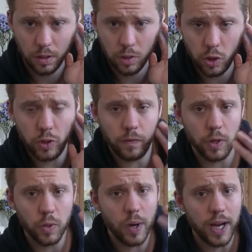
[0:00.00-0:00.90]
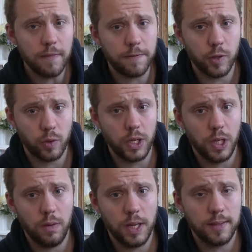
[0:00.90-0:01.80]
So you've got your infantry
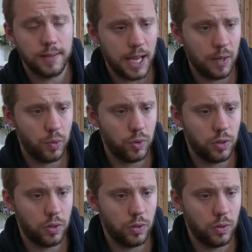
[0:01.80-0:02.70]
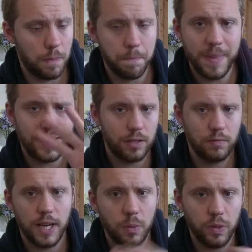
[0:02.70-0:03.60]
units able to mess
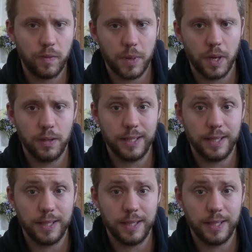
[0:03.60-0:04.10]
around with